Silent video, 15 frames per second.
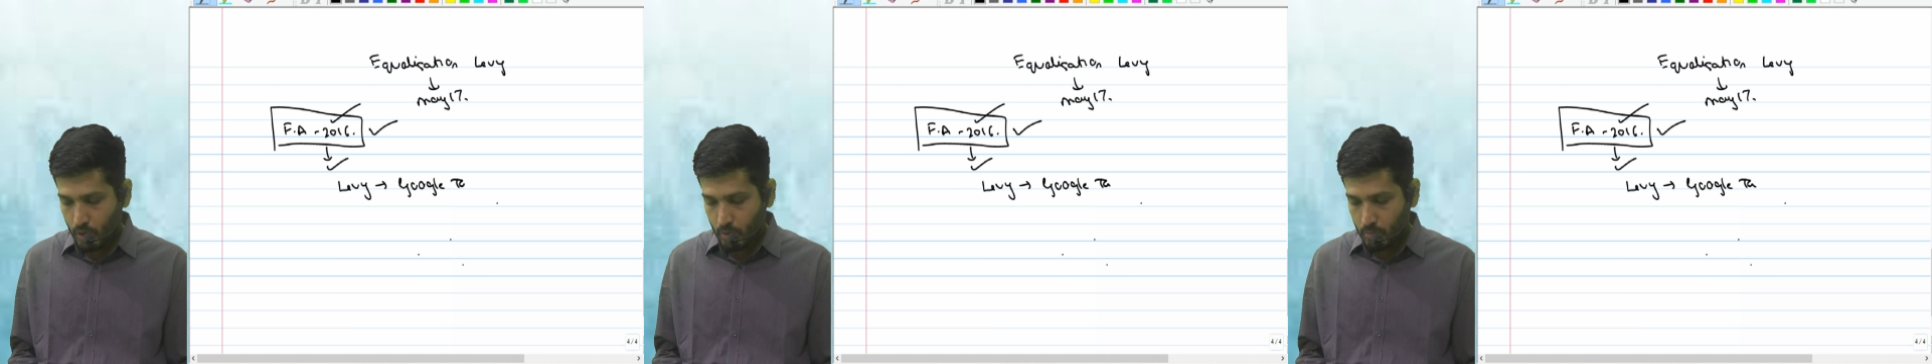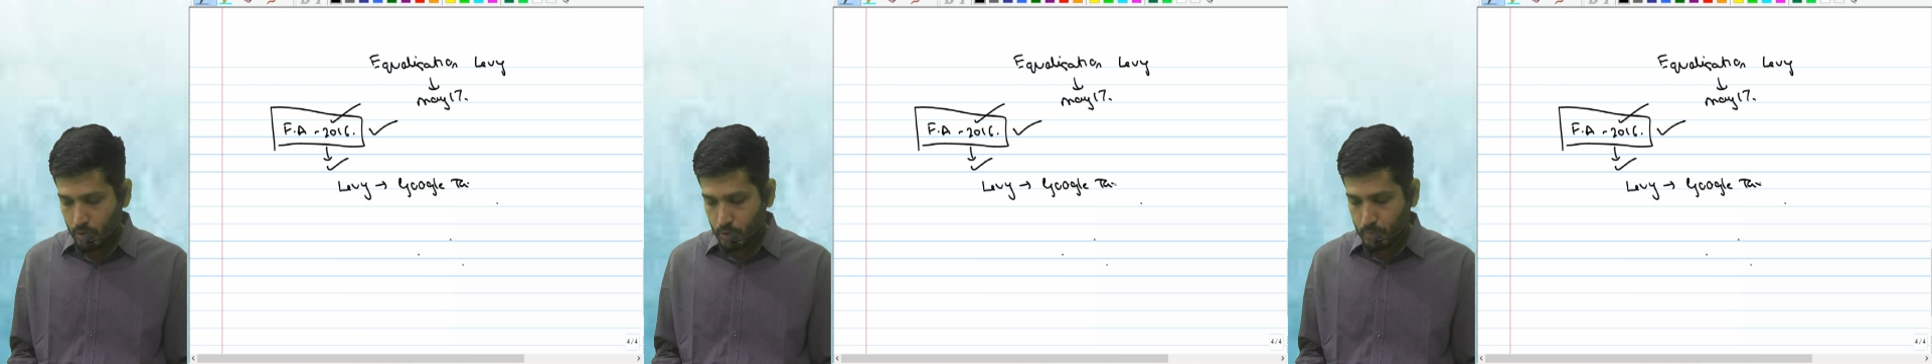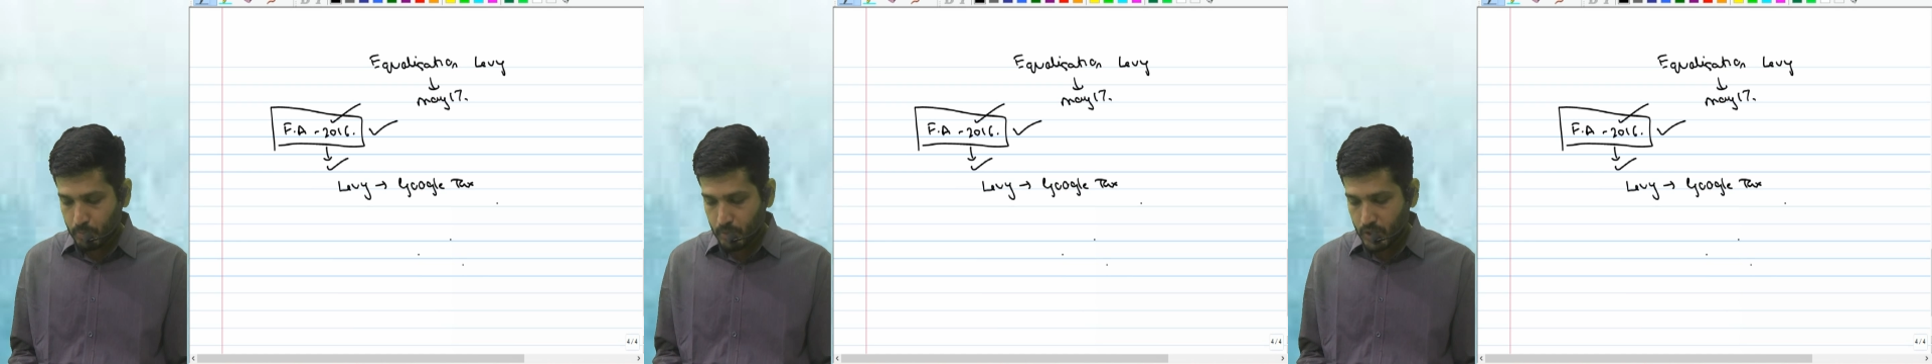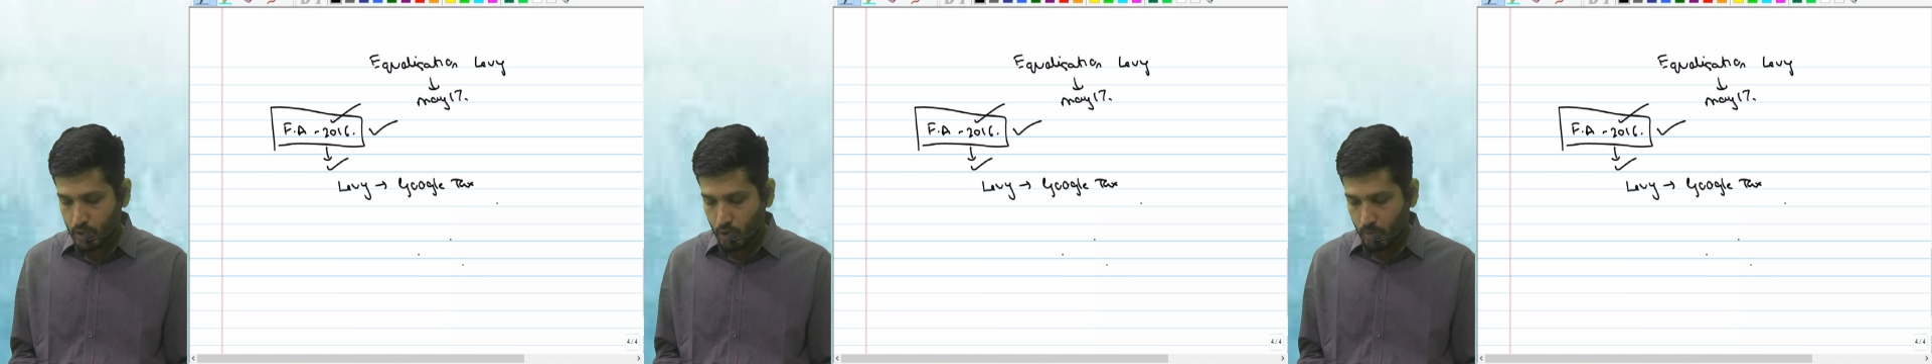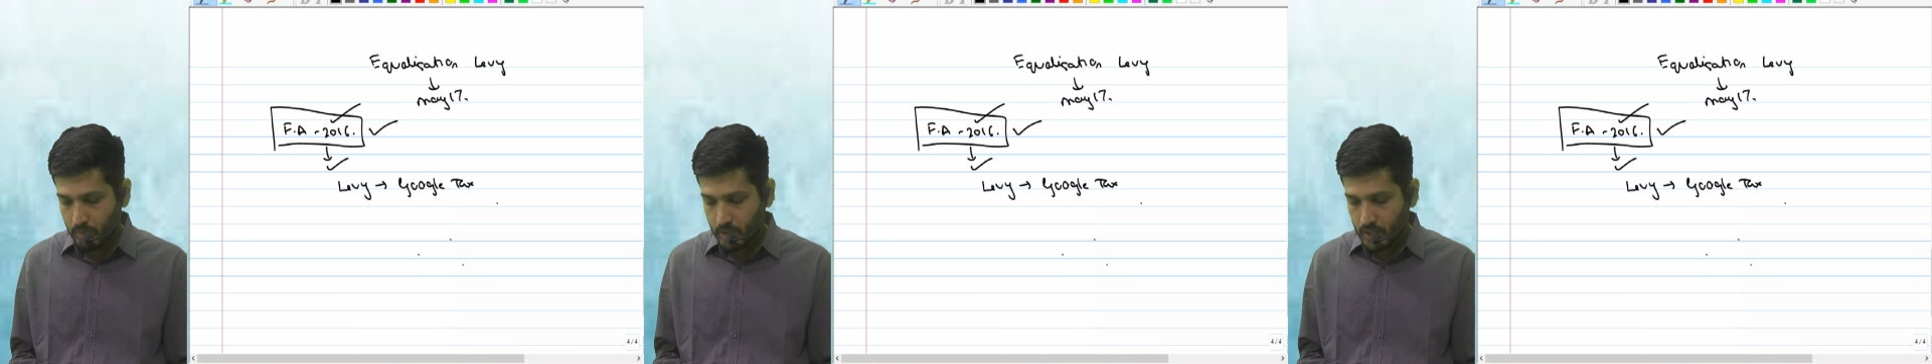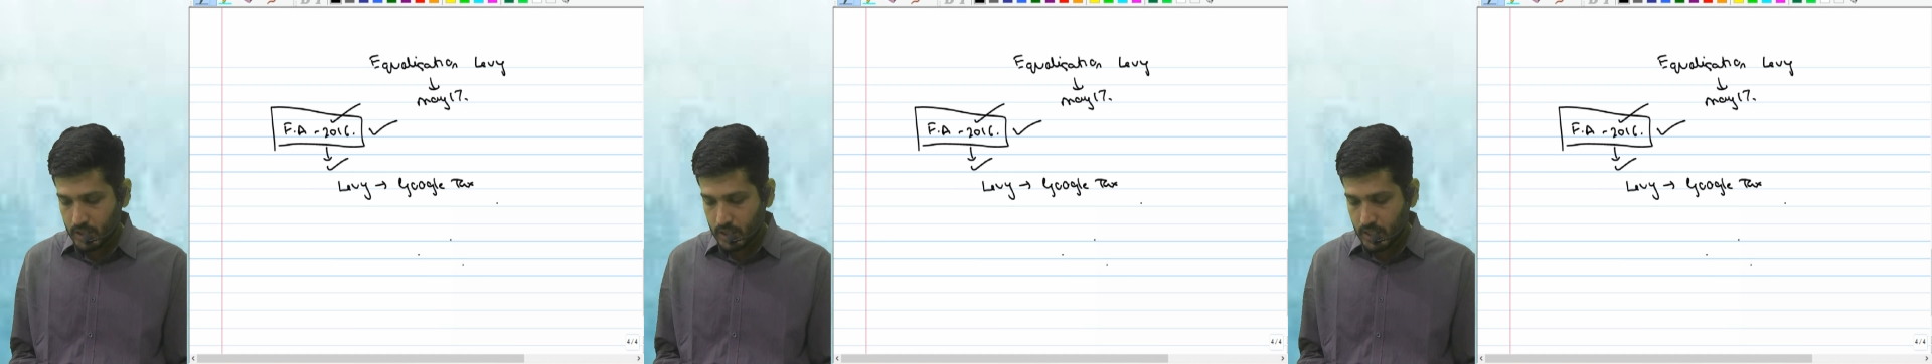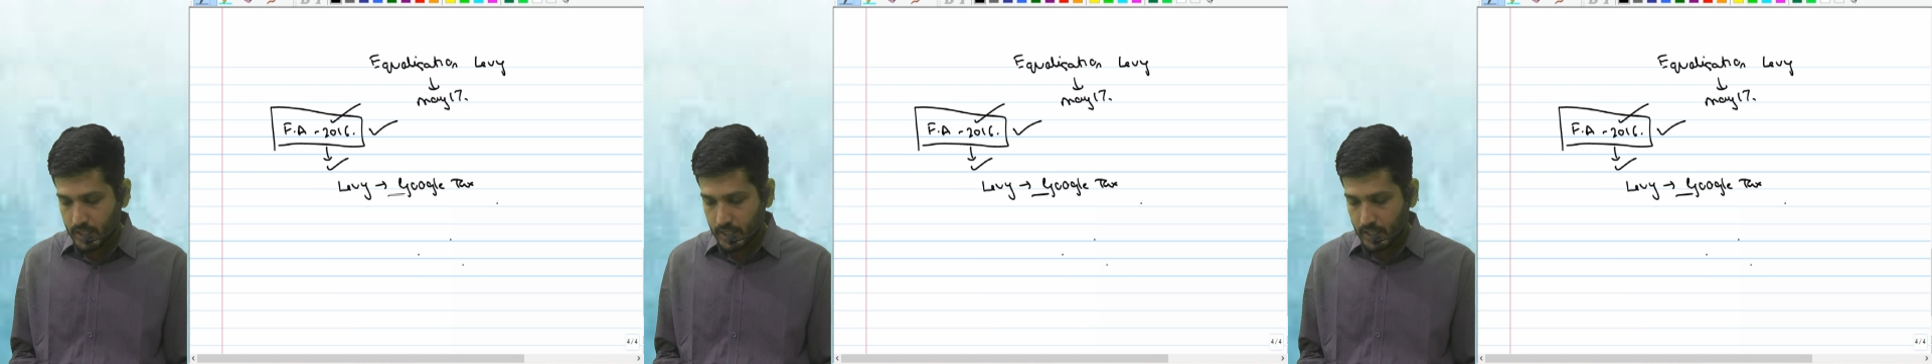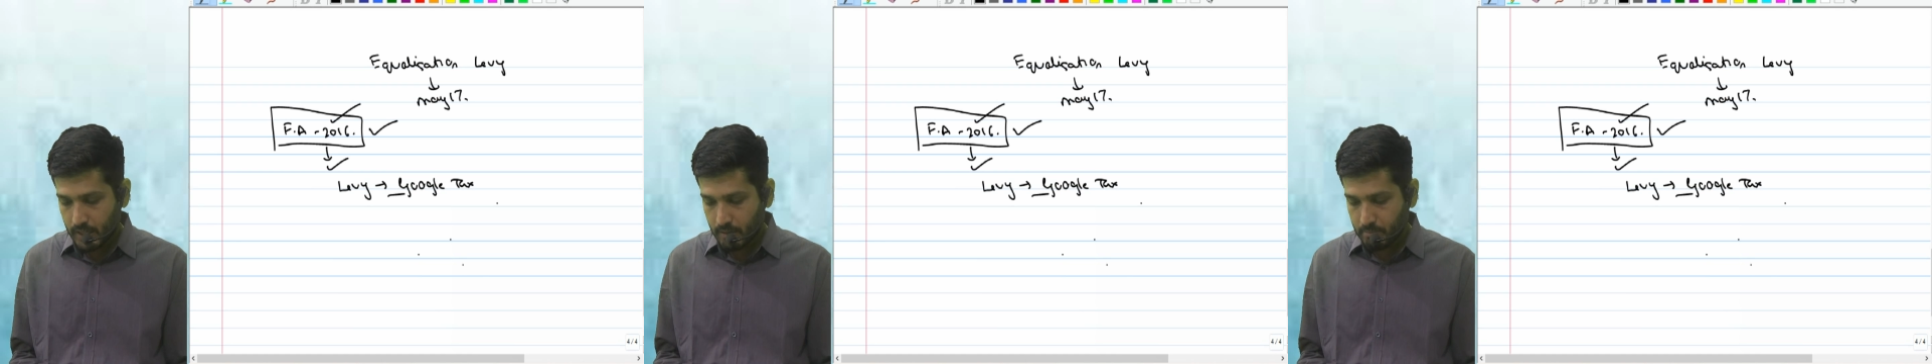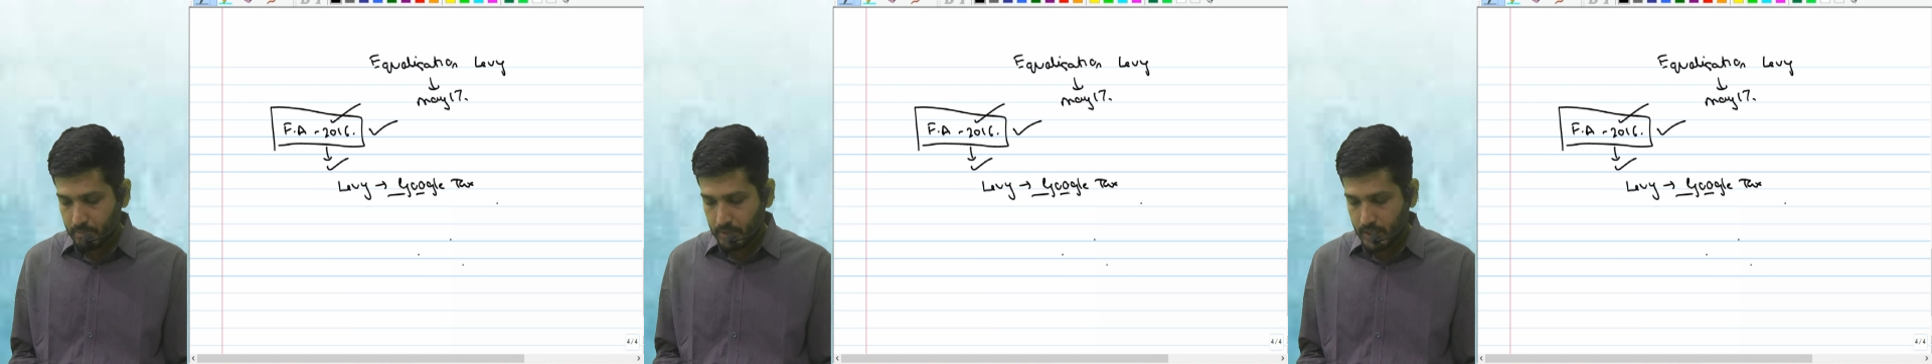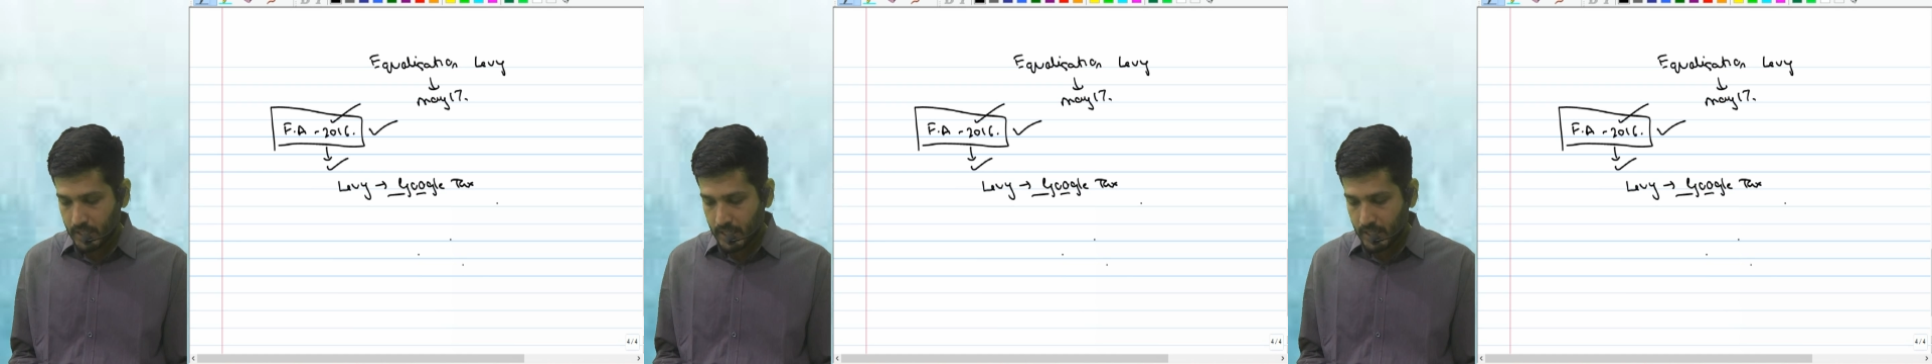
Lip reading: Because predominantly company